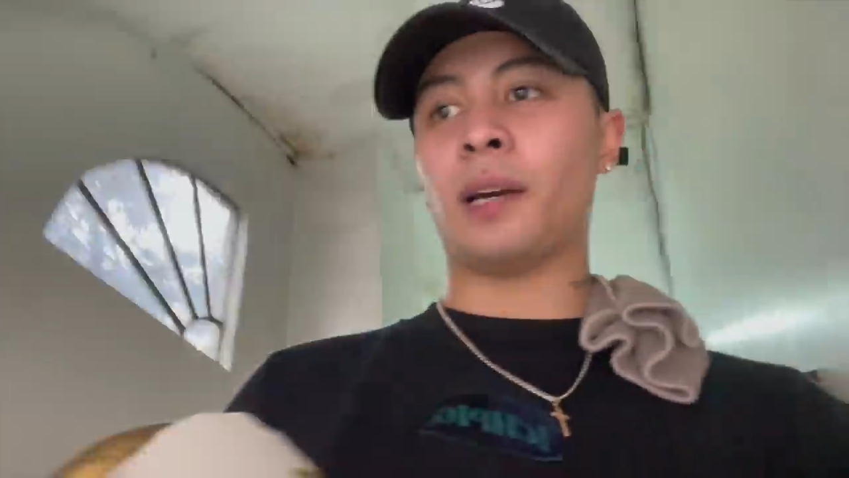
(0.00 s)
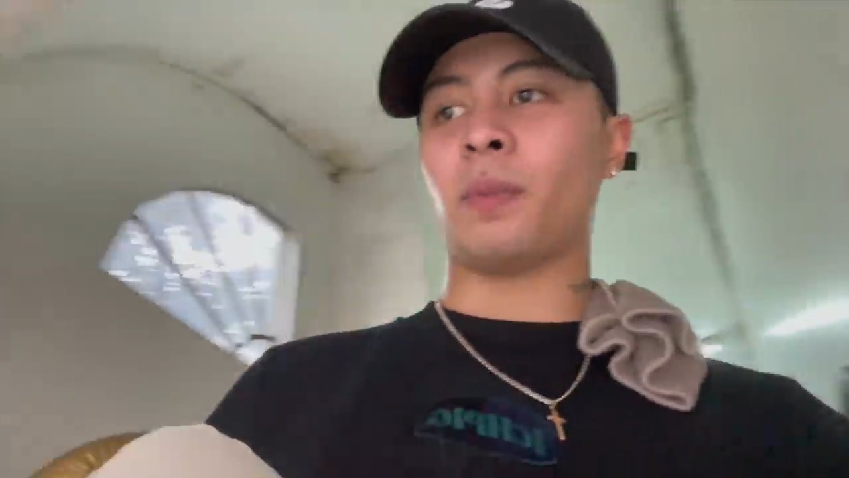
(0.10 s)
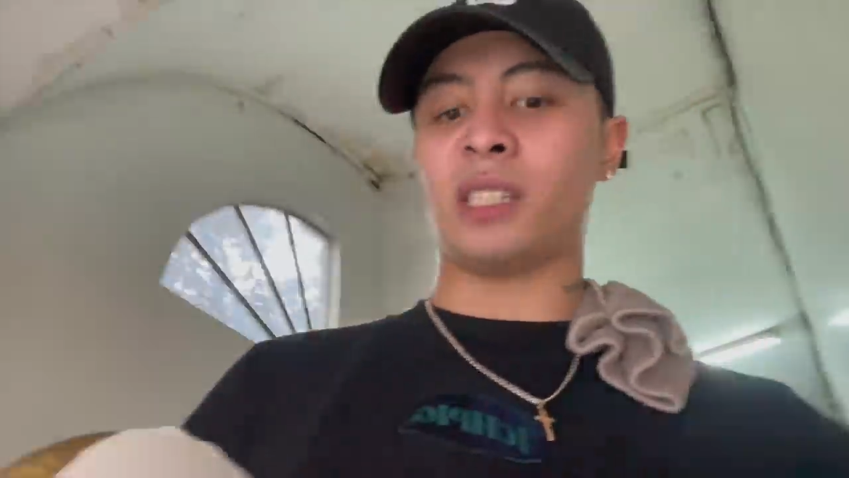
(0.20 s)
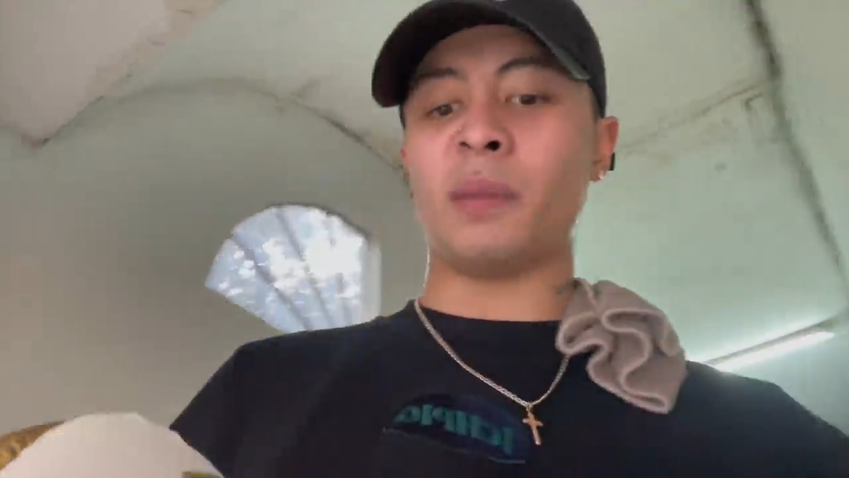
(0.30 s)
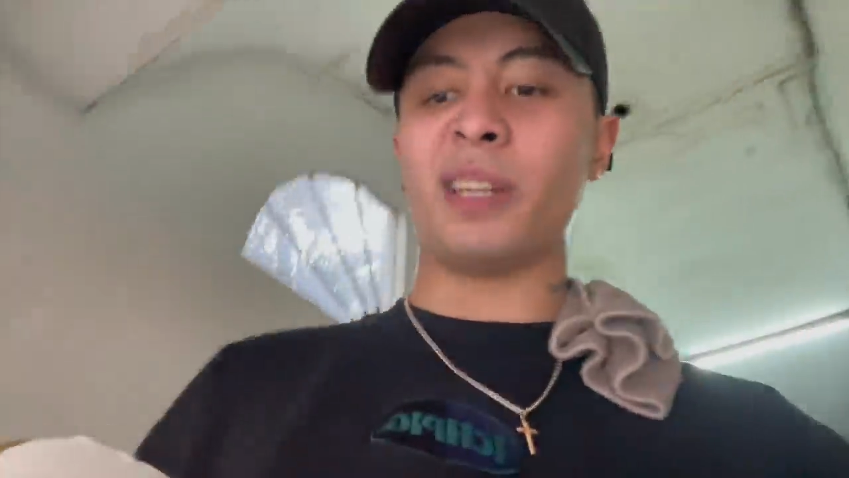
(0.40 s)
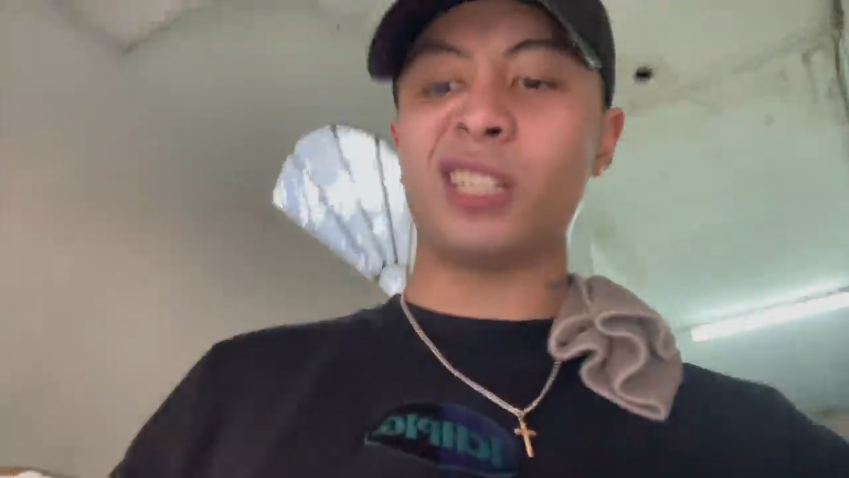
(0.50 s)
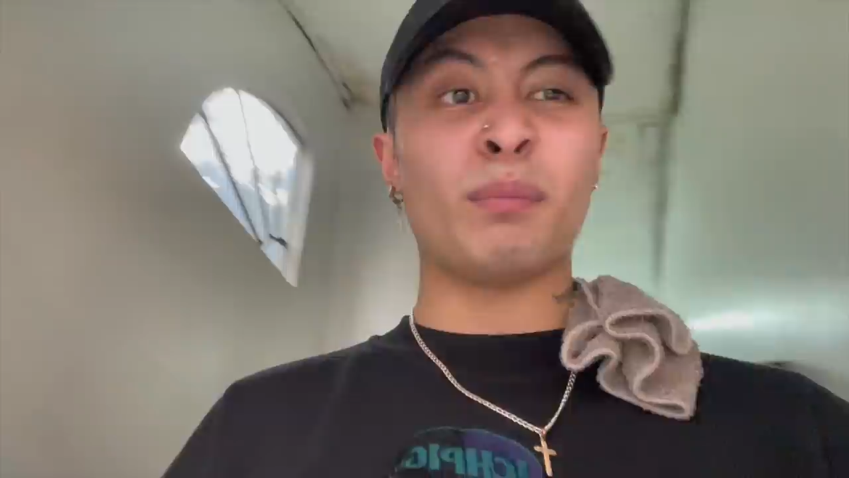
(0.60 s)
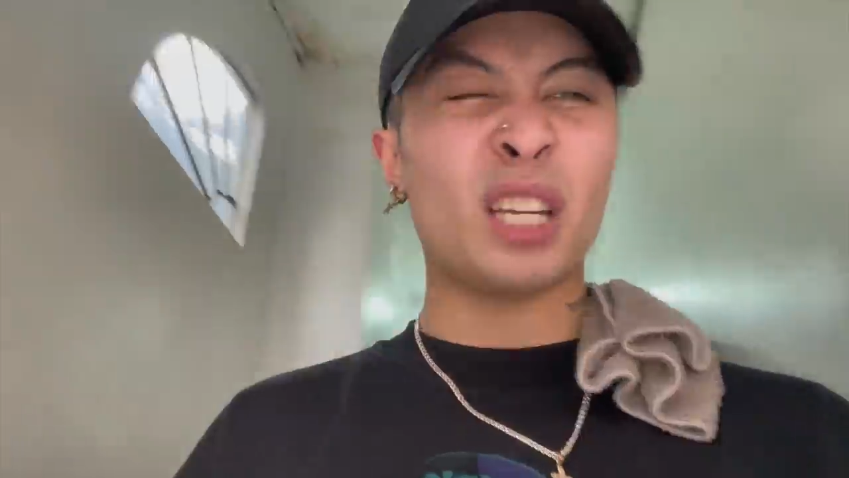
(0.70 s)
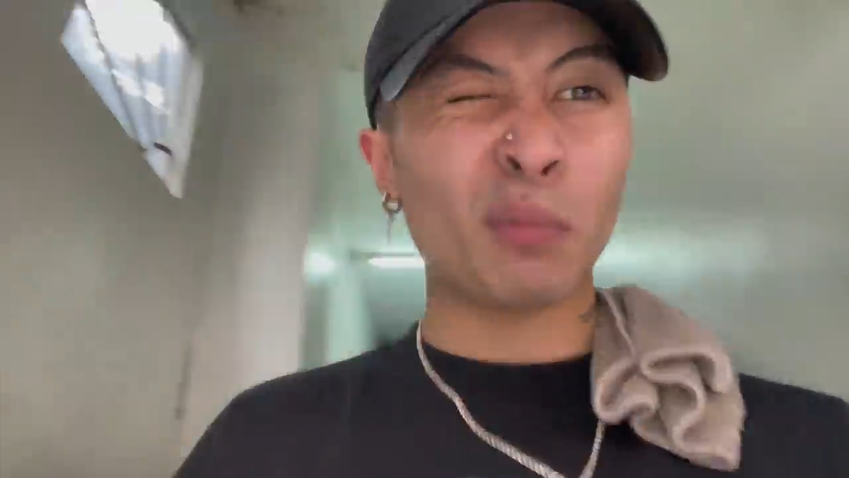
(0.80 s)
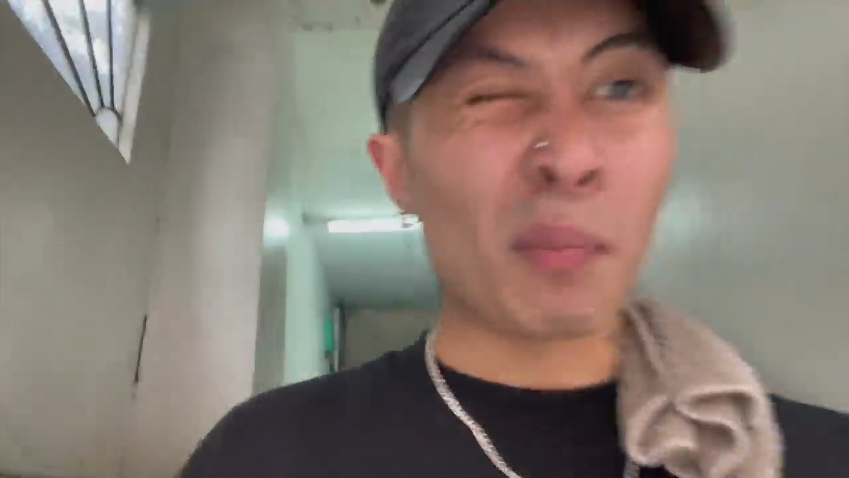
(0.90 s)
up kasi
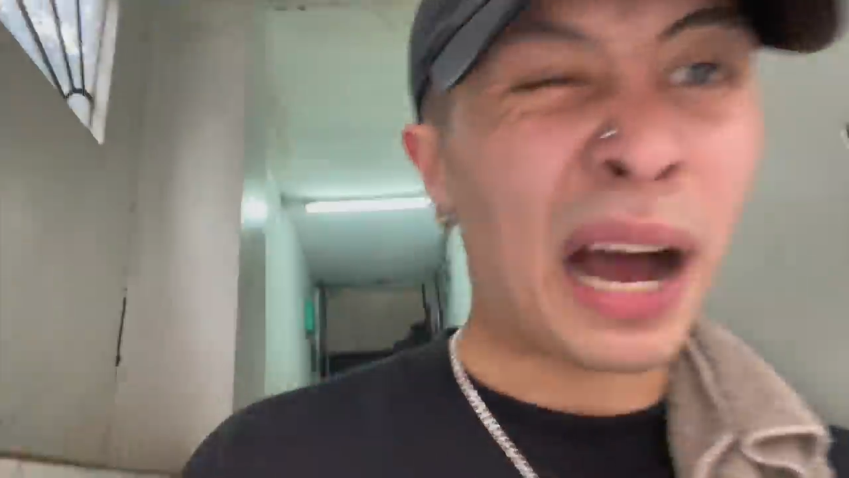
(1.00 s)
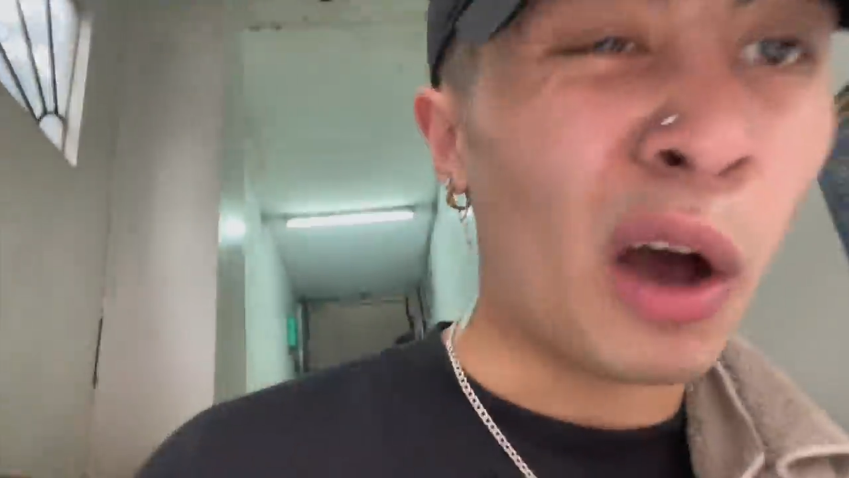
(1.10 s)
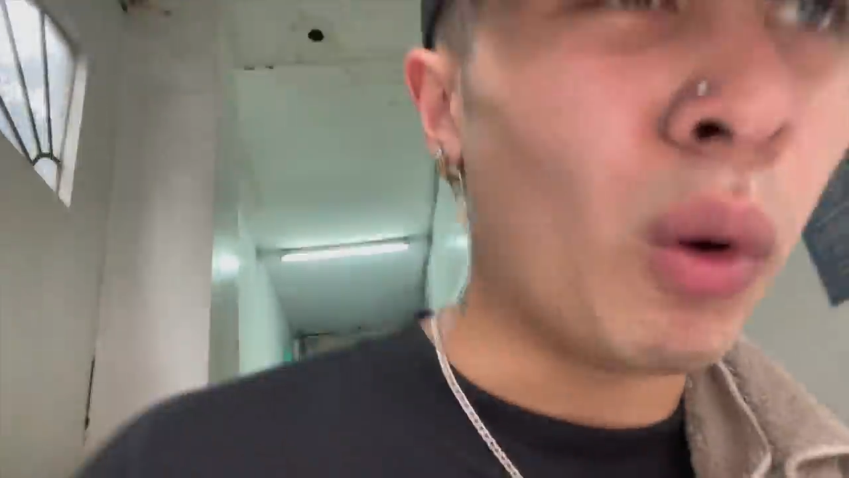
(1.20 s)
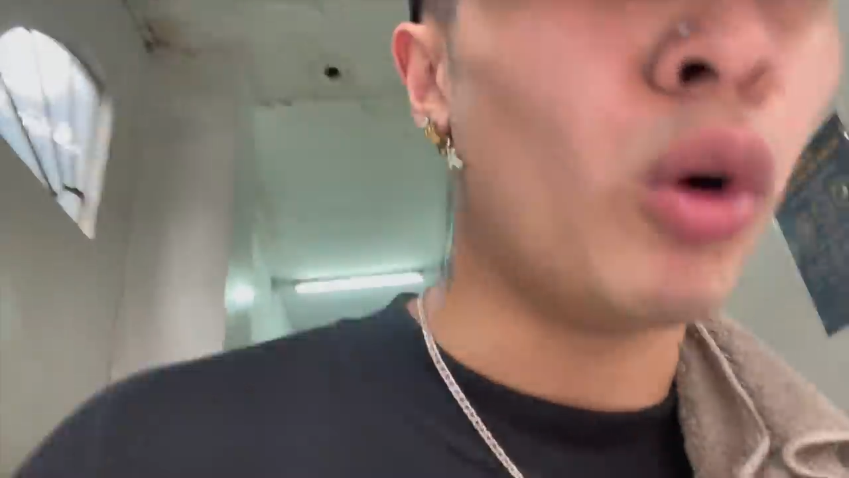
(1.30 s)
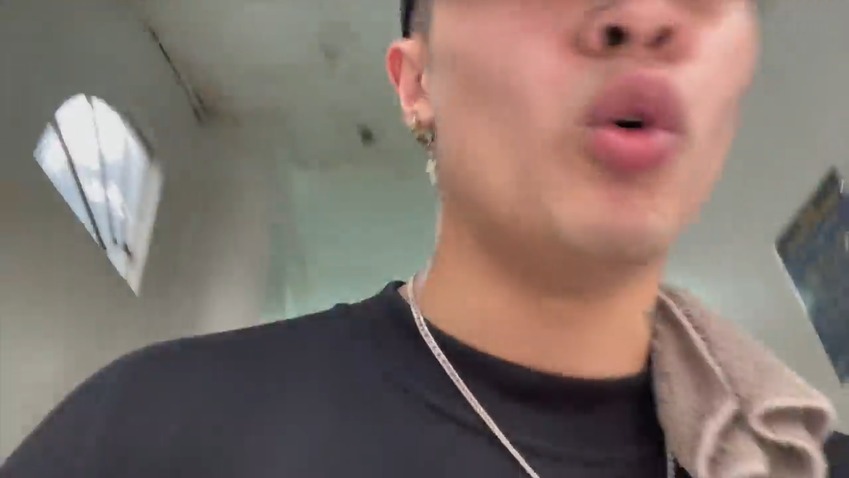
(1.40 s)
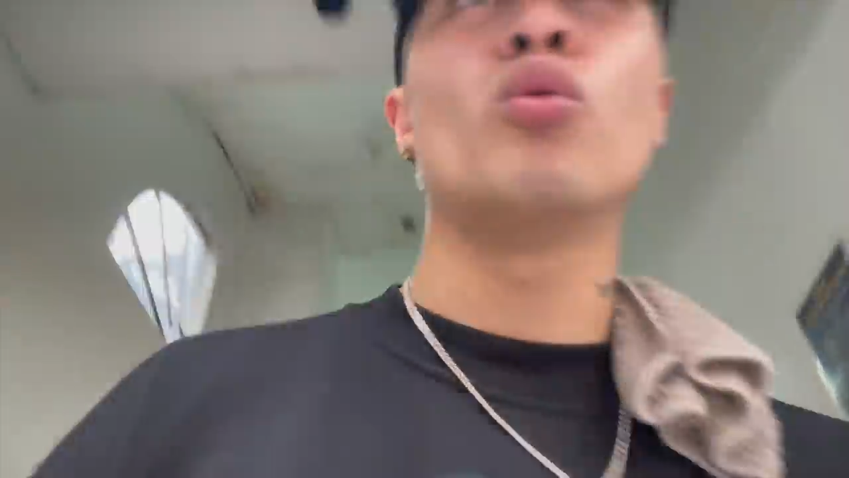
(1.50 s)
medyo mabaho ako.